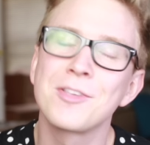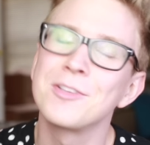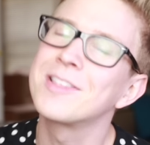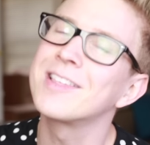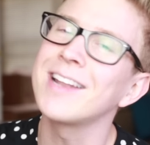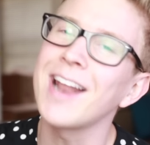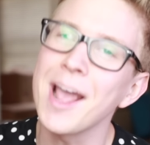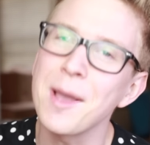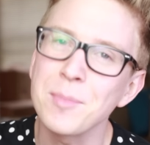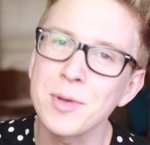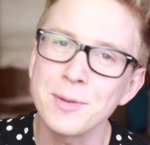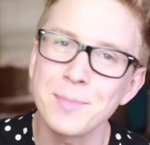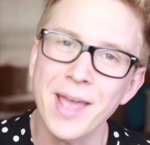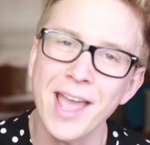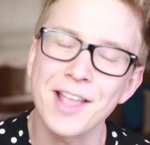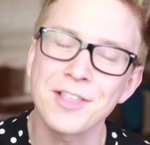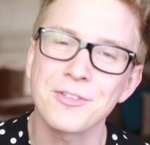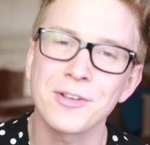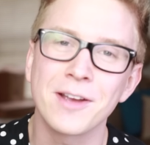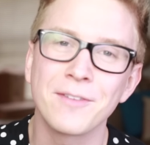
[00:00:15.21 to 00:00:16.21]
So today I'm gonna
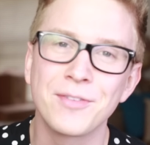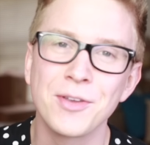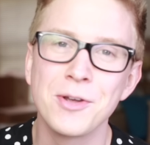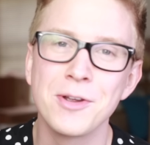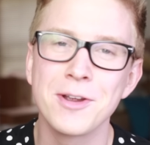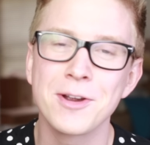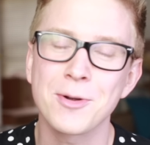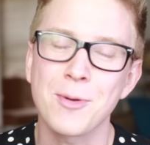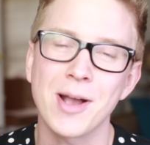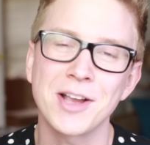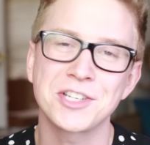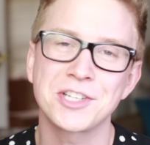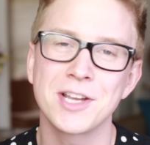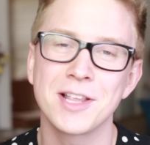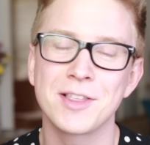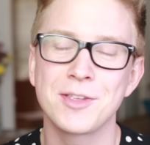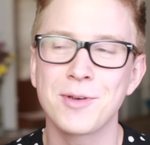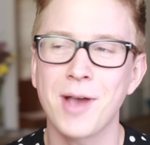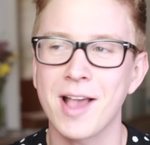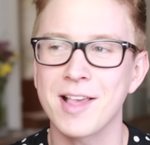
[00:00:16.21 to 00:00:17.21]
be answering a few of your
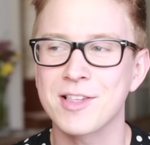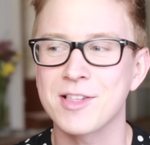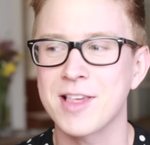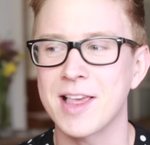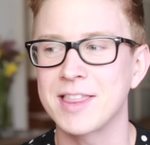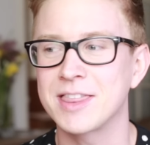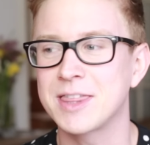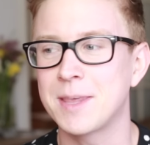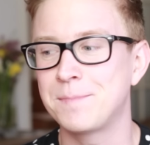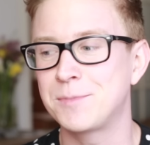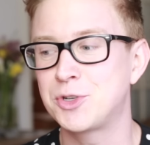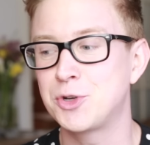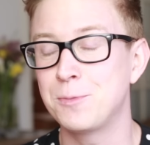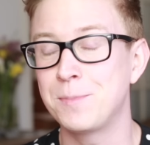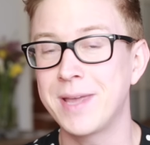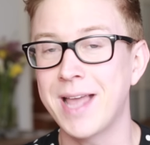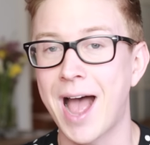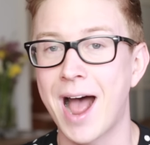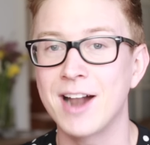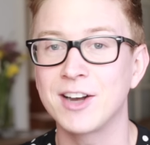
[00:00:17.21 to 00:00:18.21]
questions. You guys sent them to
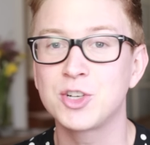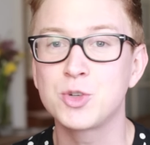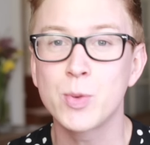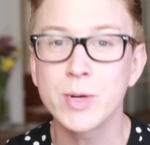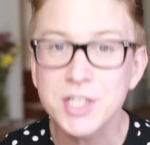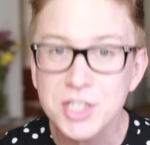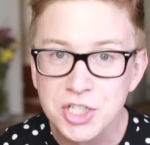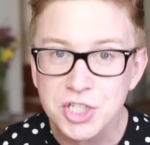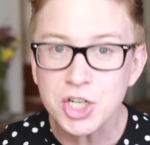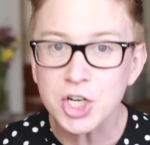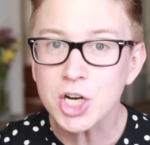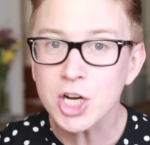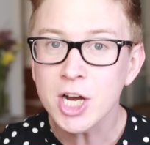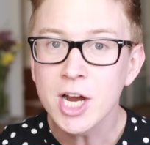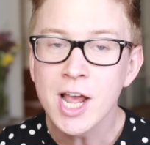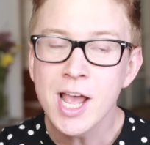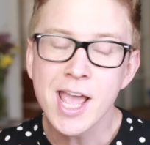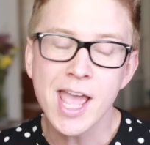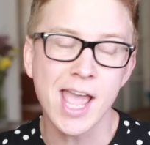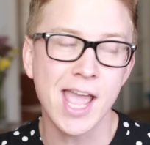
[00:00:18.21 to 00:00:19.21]
me on Twitter,
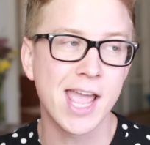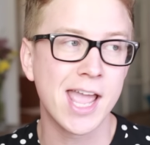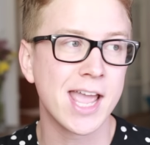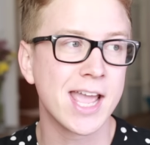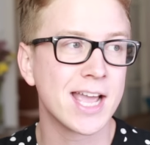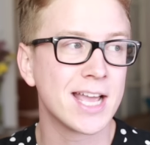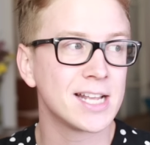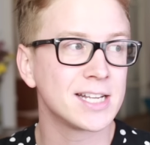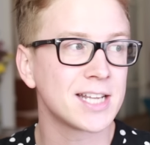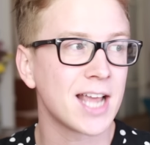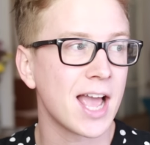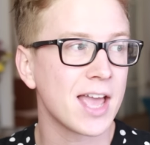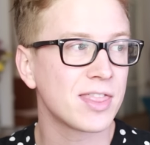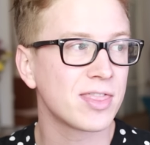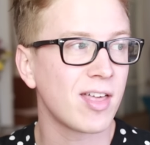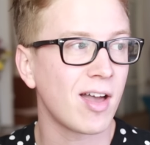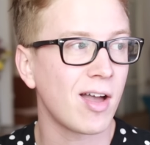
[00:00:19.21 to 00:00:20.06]
and I